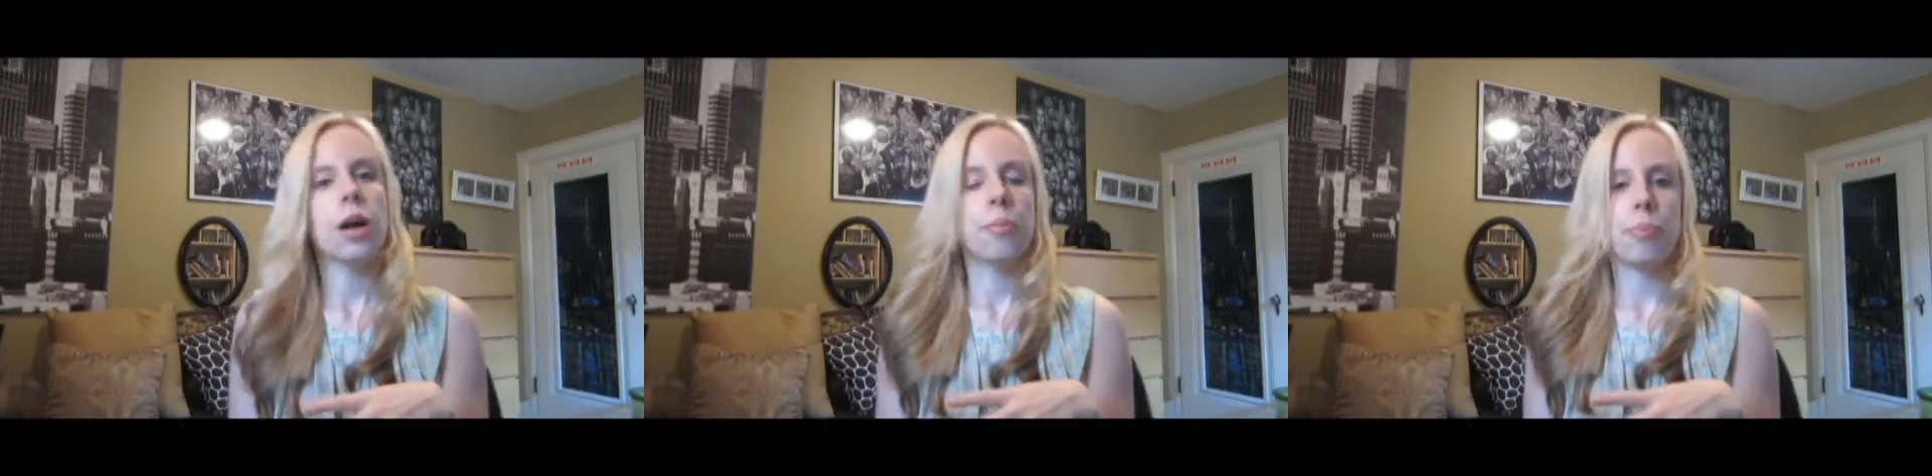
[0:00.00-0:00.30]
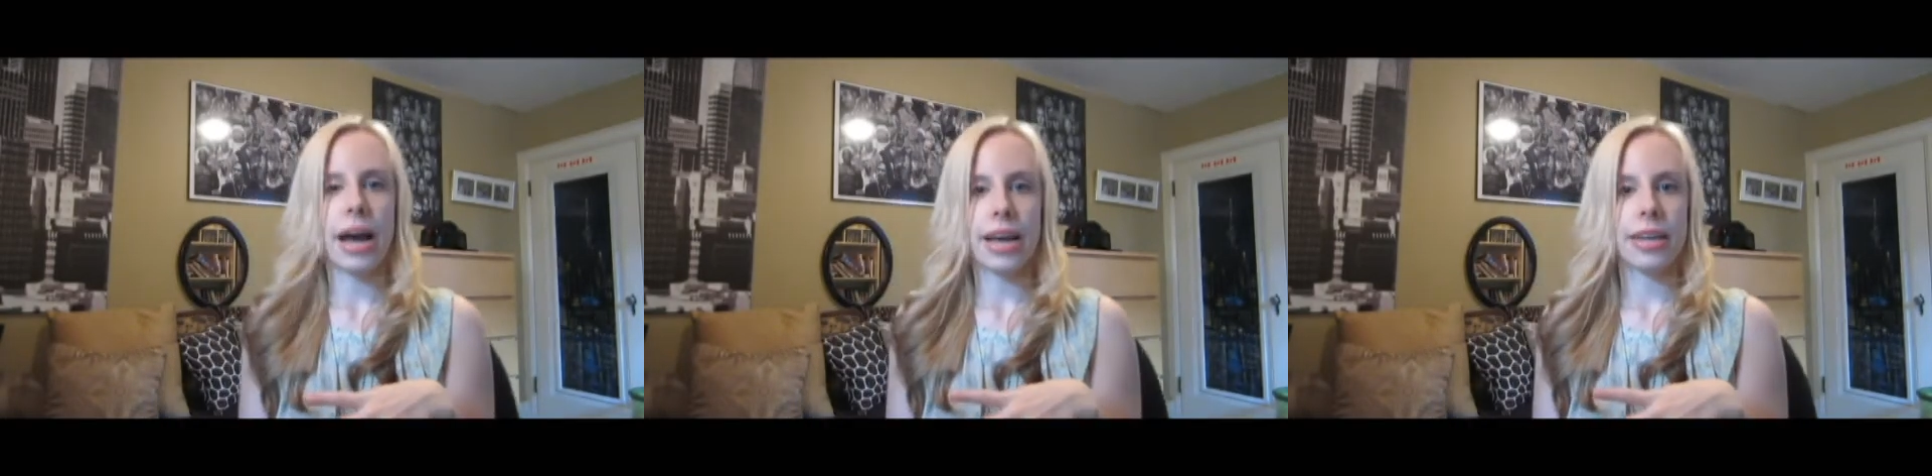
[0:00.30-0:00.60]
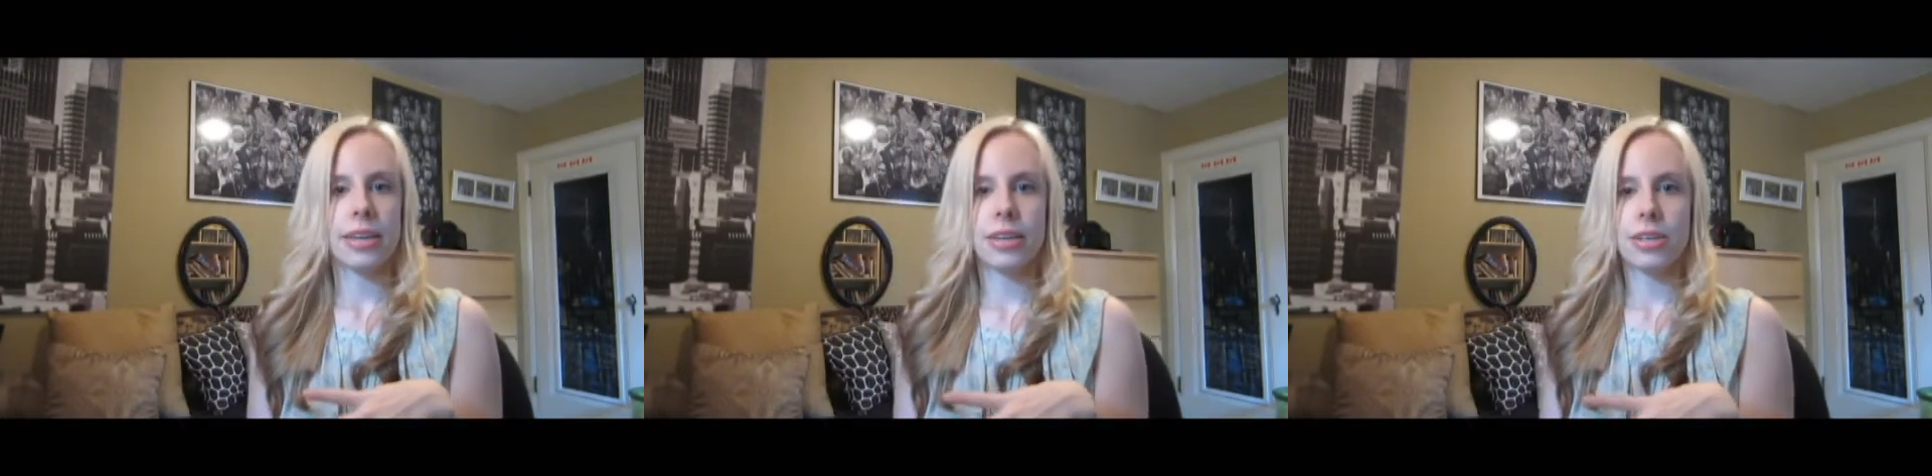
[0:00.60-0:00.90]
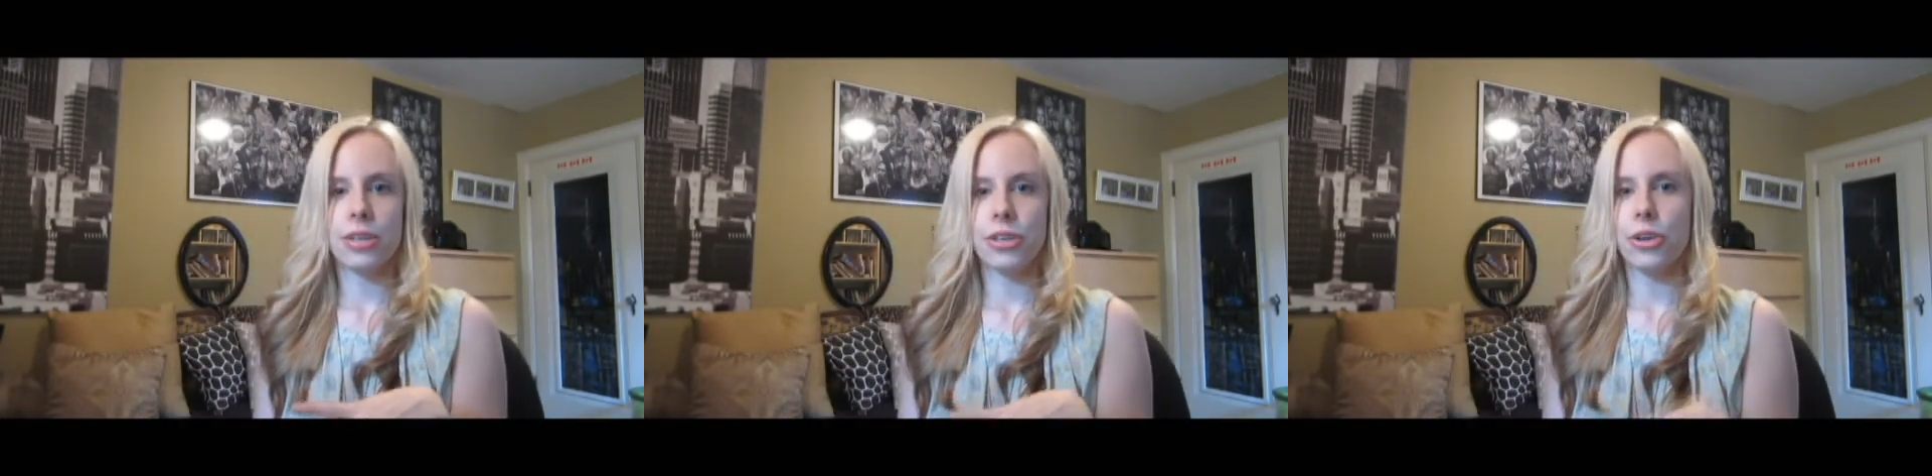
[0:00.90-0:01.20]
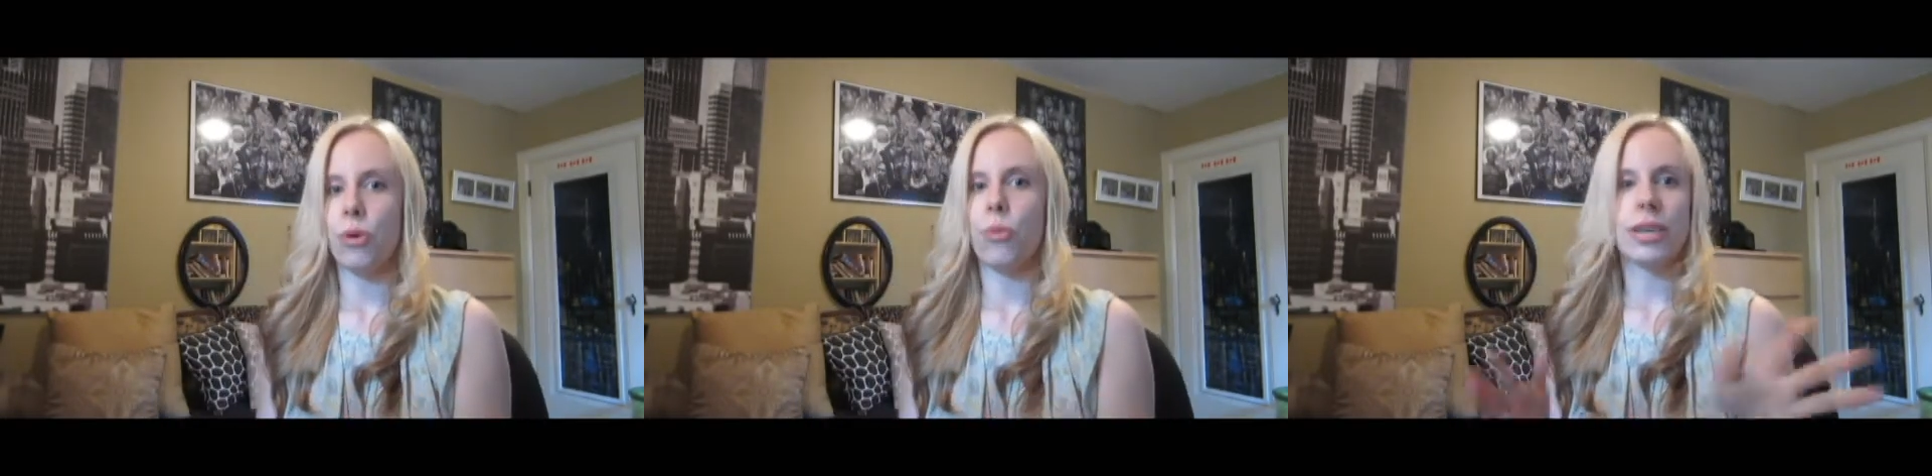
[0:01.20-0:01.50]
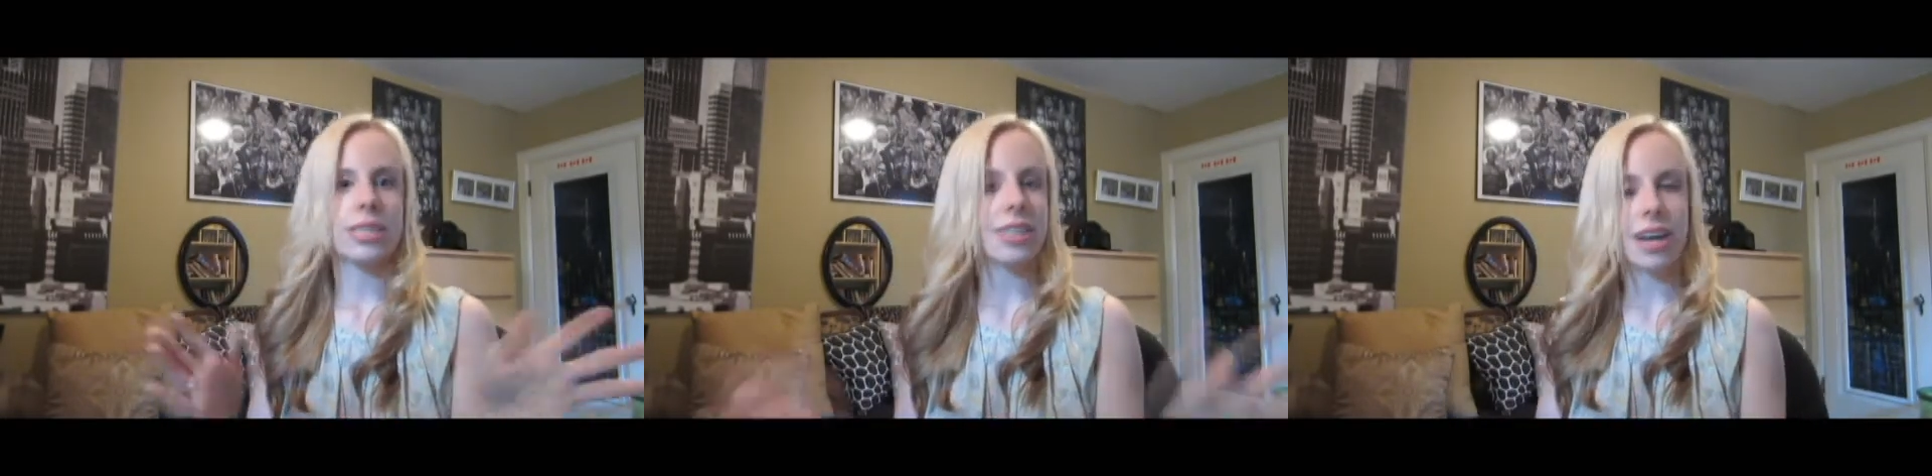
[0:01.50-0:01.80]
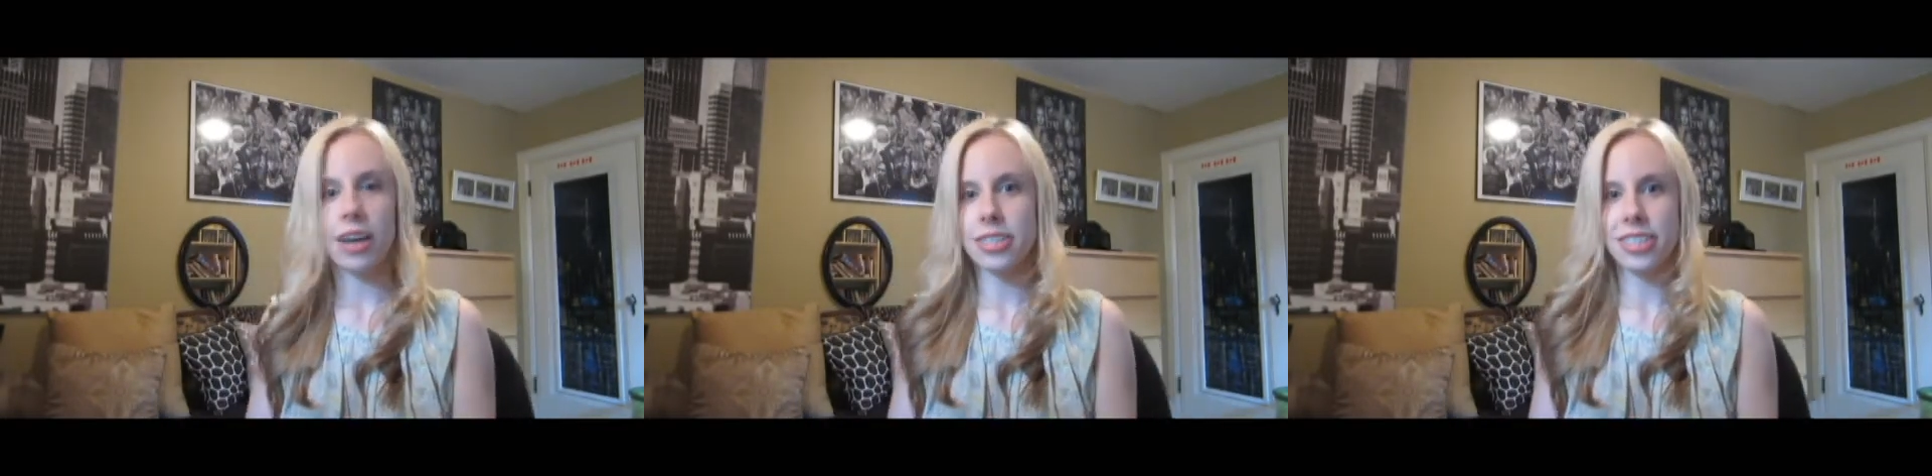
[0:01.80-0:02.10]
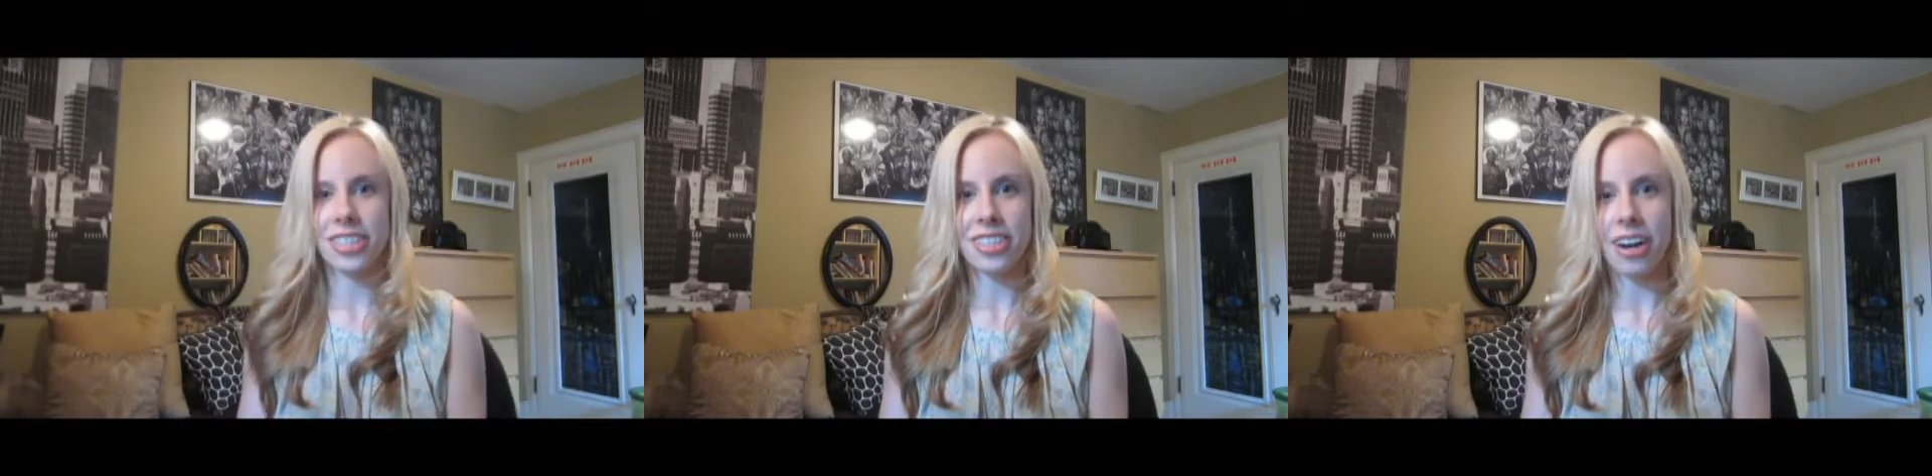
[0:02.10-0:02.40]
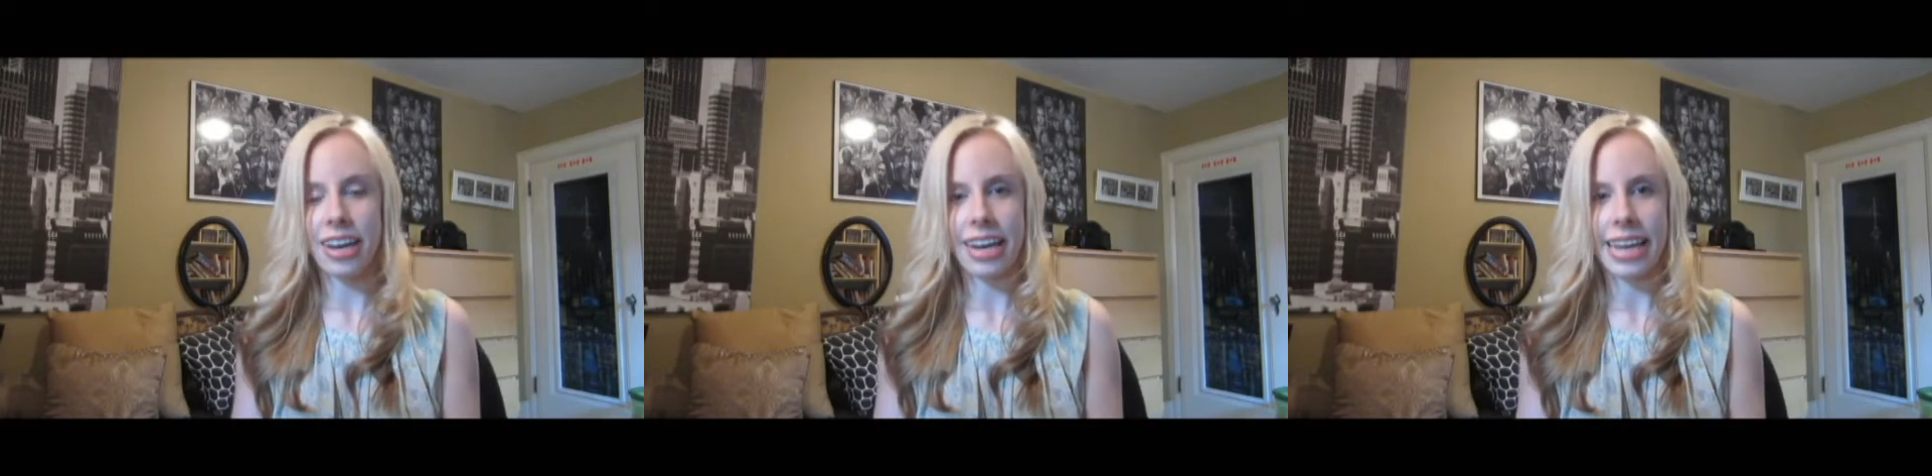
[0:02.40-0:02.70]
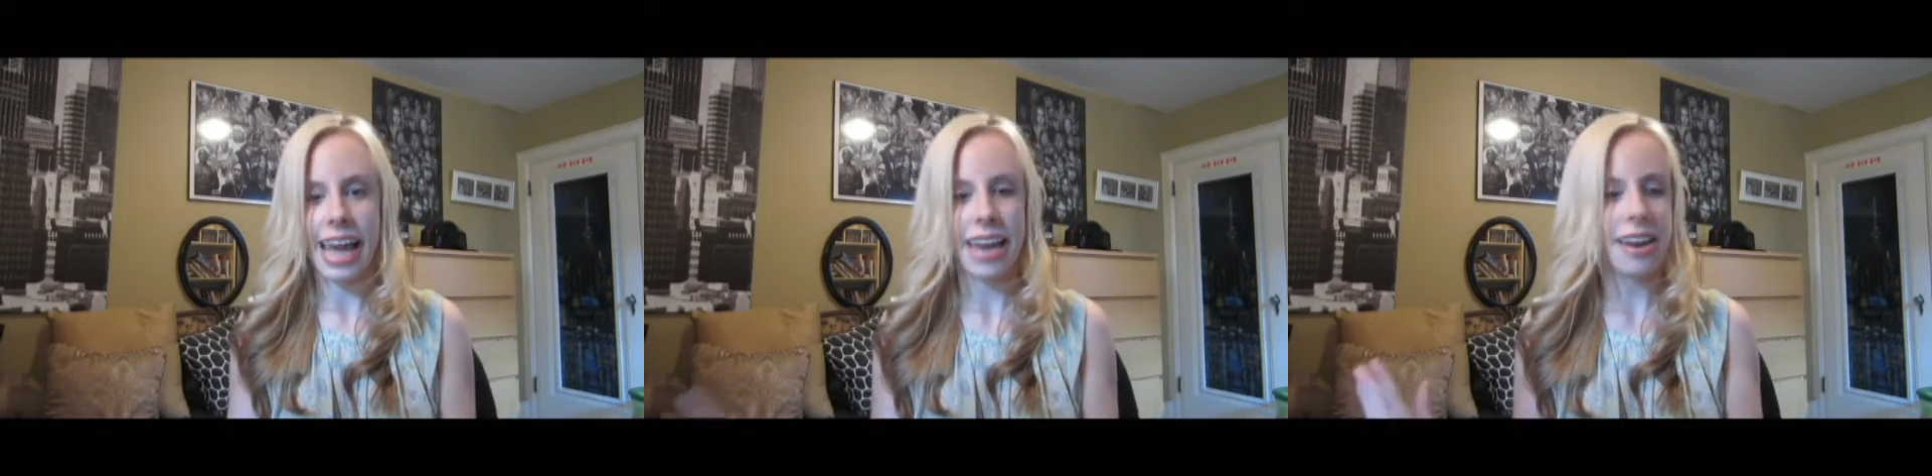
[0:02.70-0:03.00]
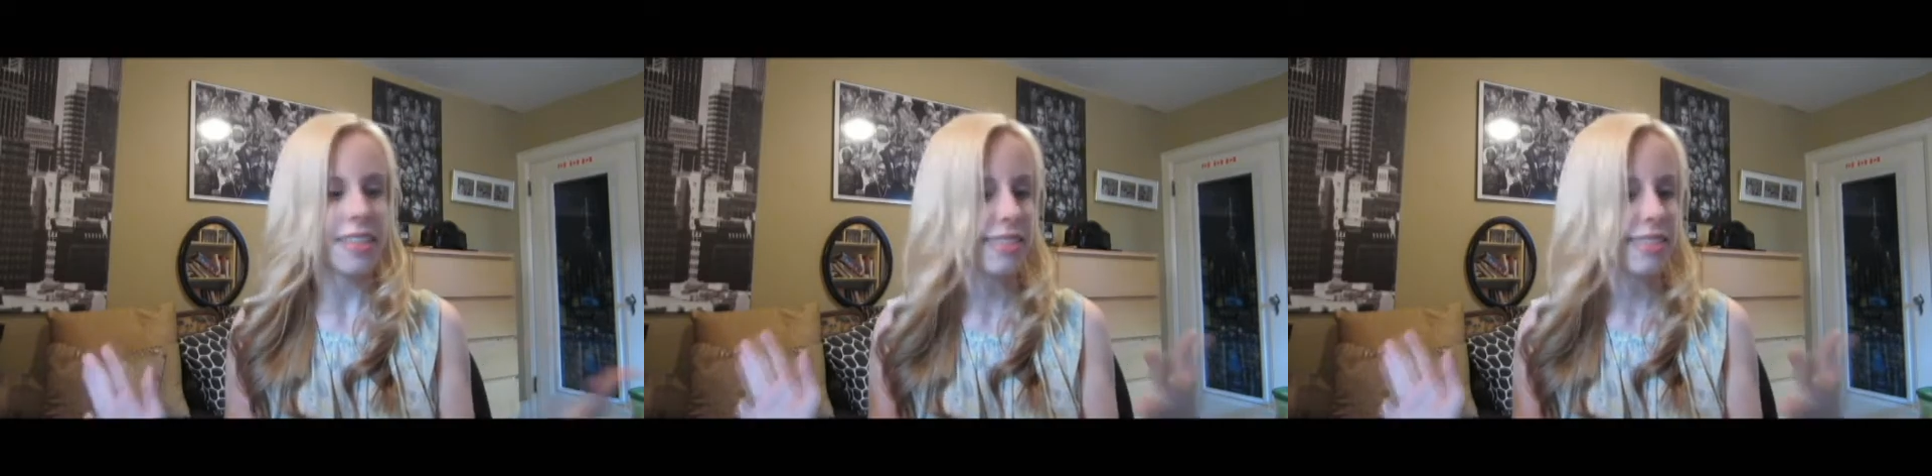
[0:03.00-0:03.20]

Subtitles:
But once the concert started again,